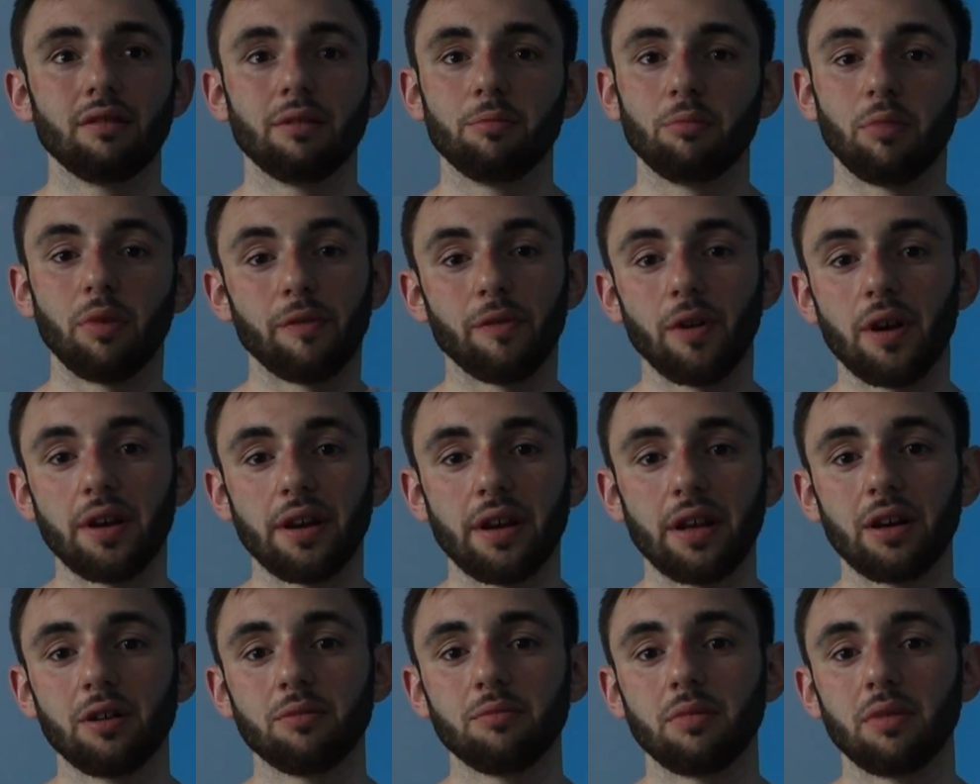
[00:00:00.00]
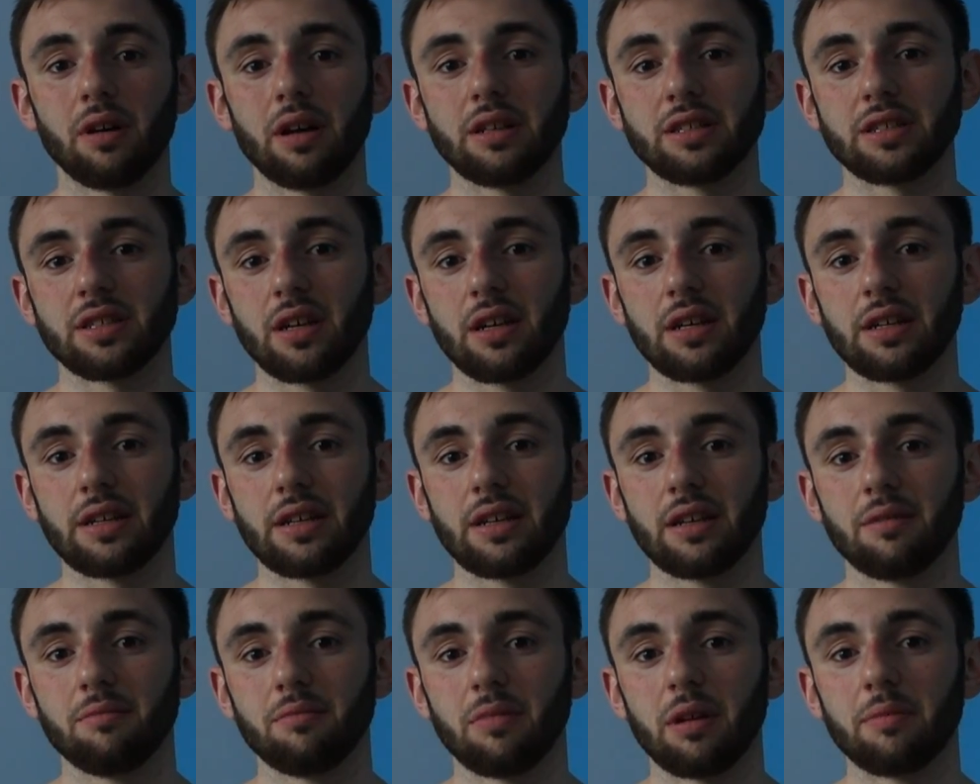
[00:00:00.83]
my front delt, my side,
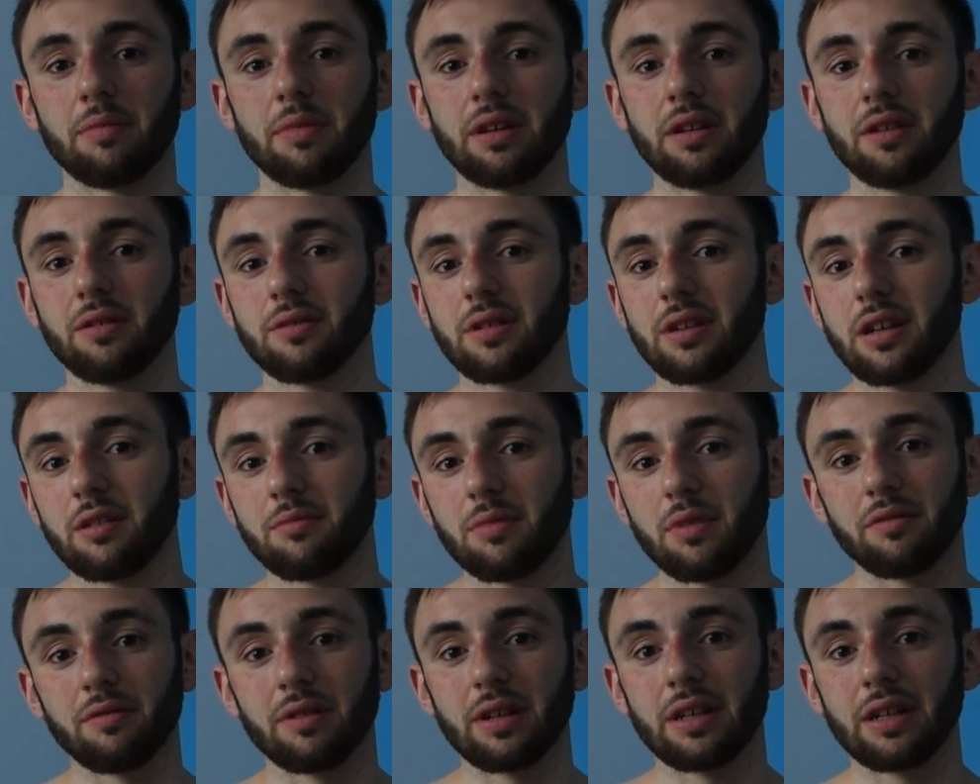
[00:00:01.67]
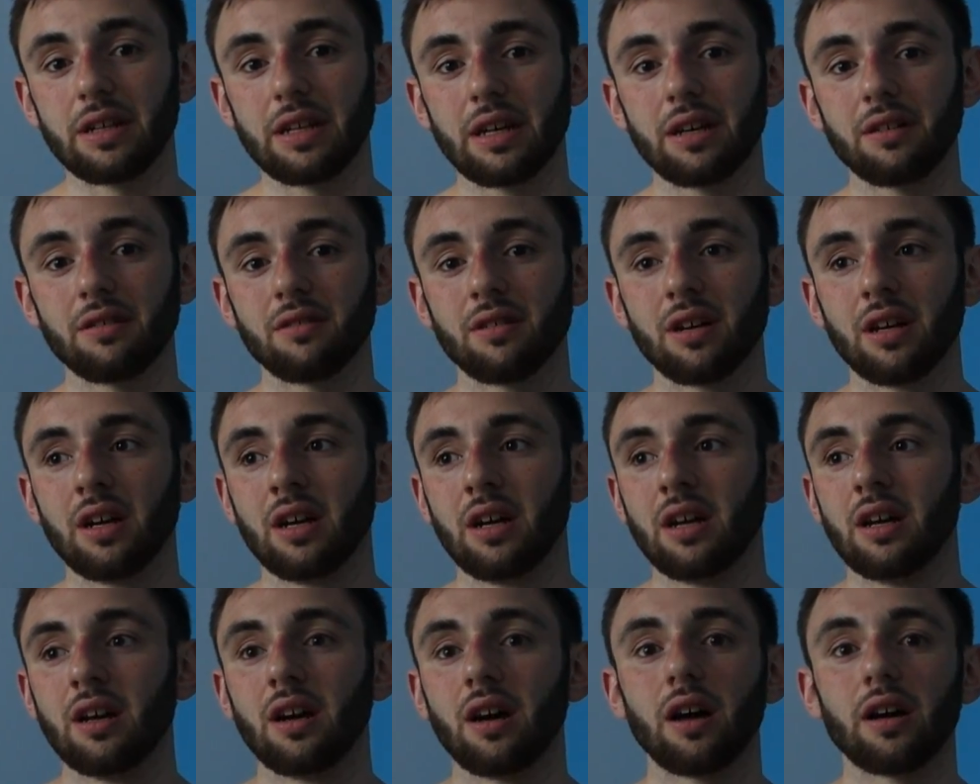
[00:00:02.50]
my medial delt, my rear delt.
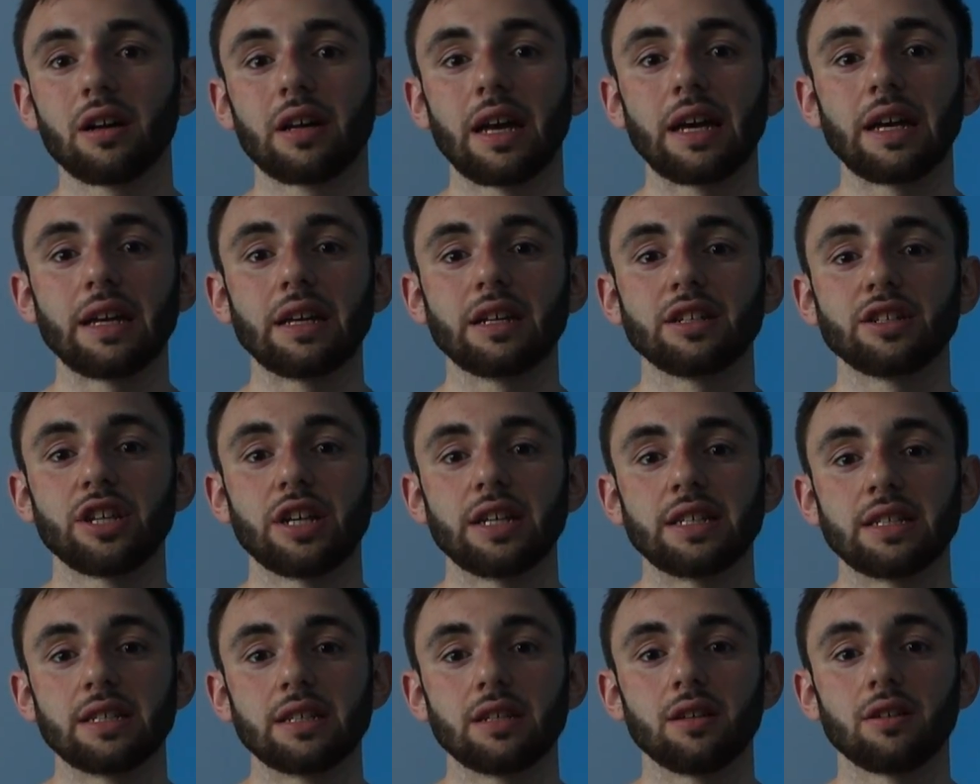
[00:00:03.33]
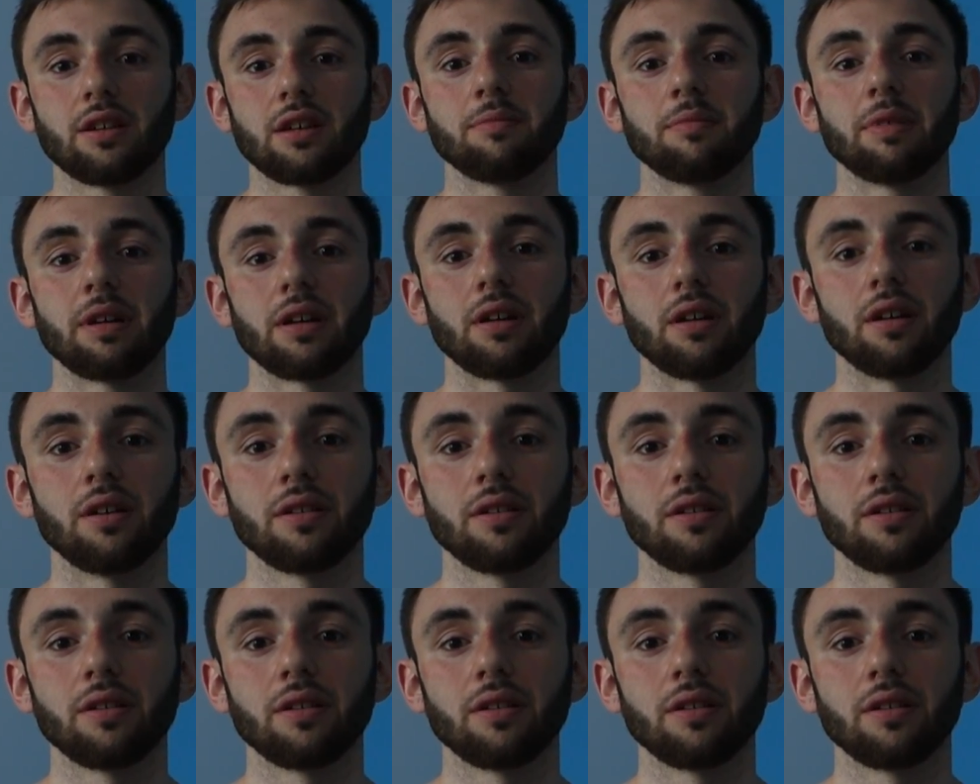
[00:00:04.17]
Okay, your chest is looking bigger.